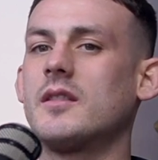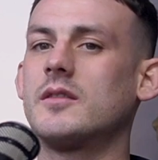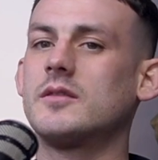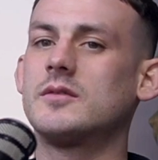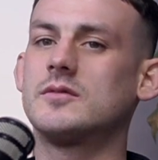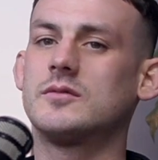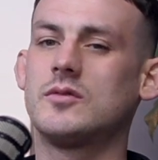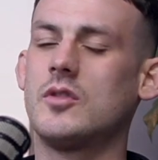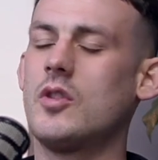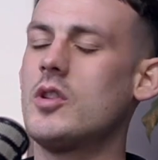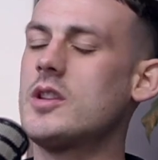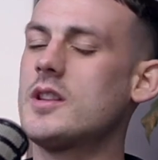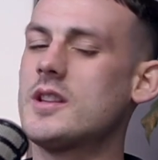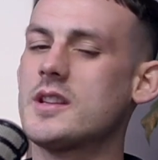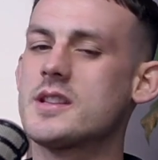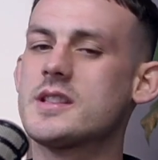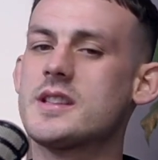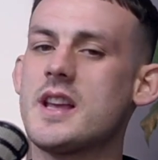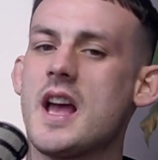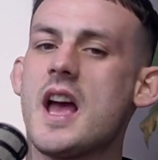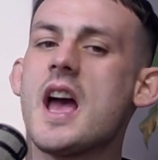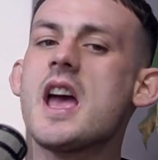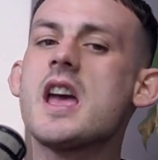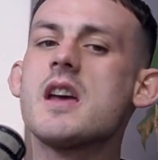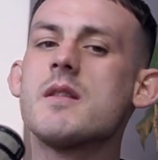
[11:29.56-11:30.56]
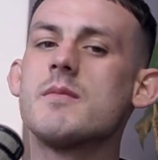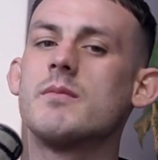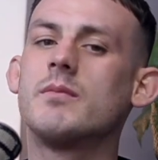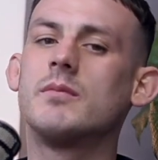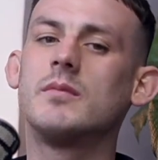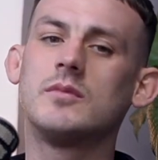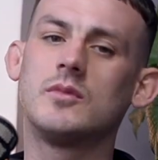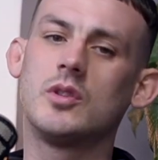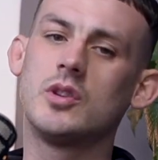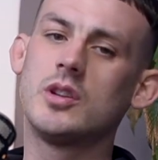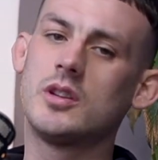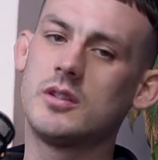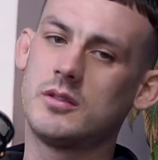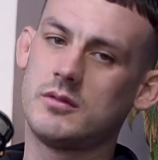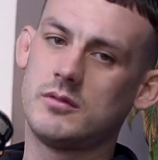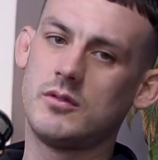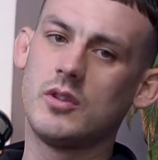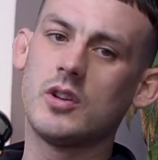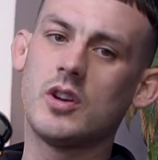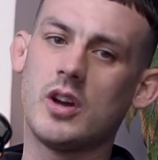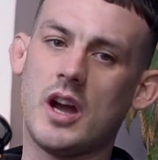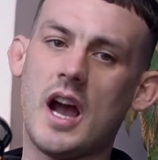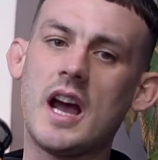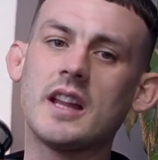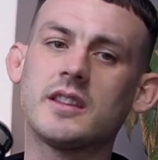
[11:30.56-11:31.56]
Like the same, like
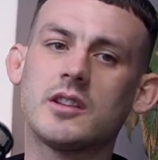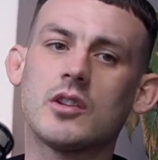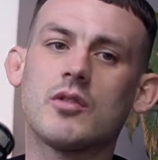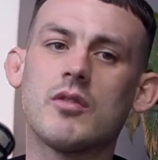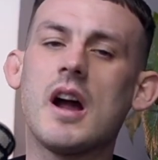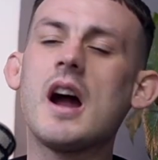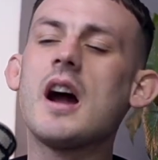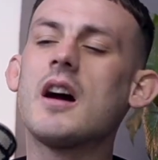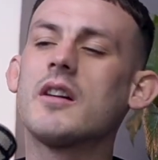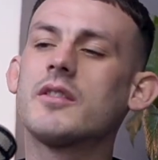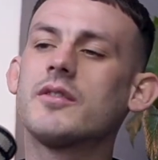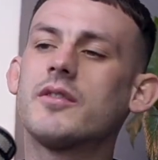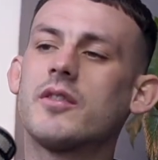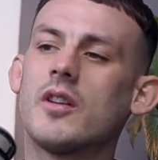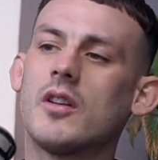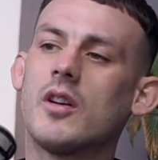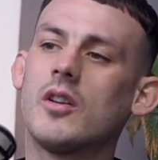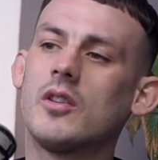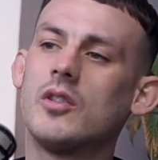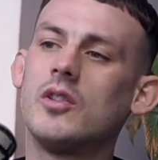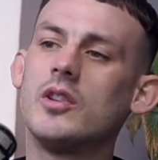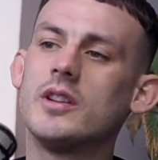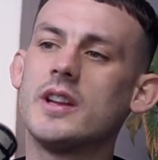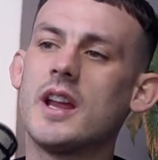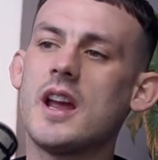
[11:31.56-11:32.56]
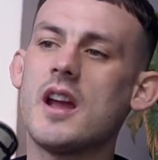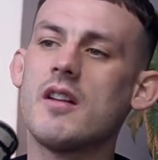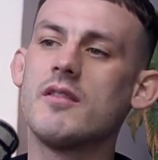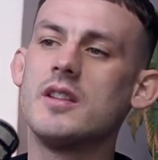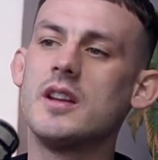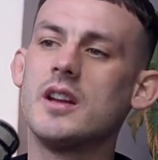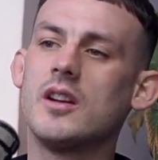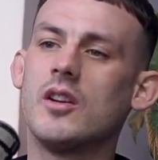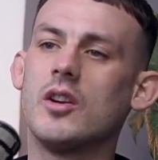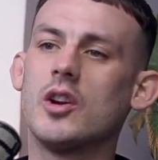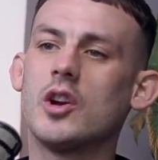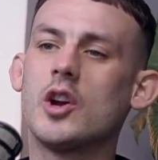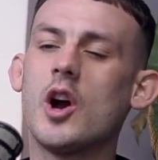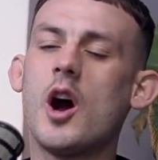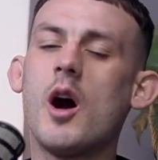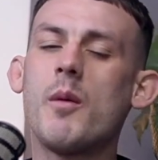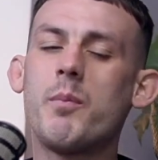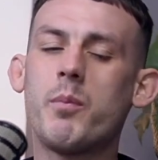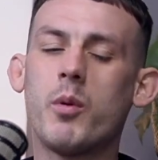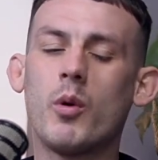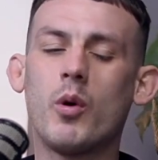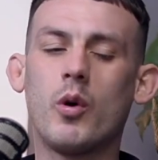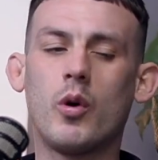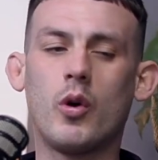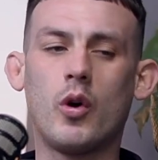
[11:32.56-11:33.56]
I had the grasp for kind of everything I got,
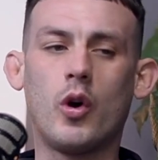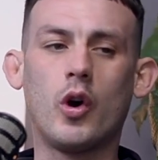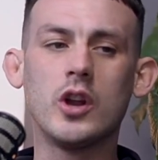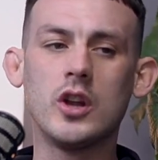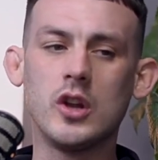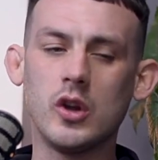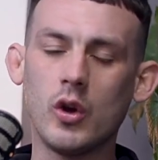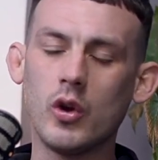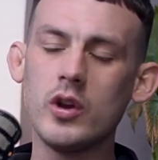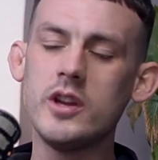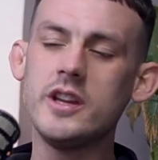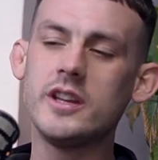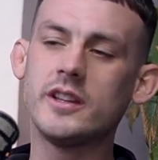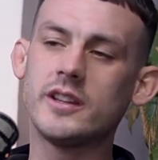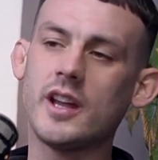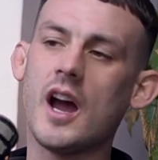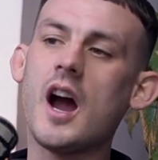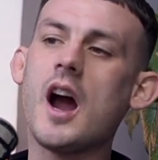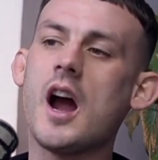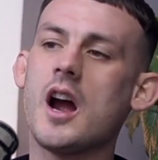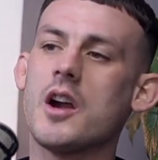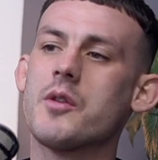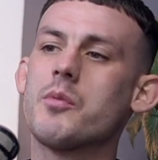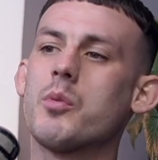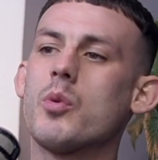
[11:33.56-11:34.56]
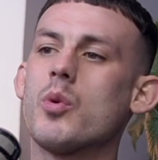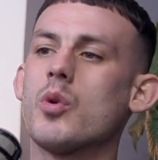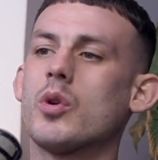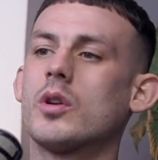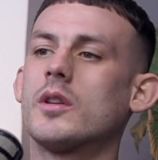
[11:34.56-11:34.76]
but I liked hard work.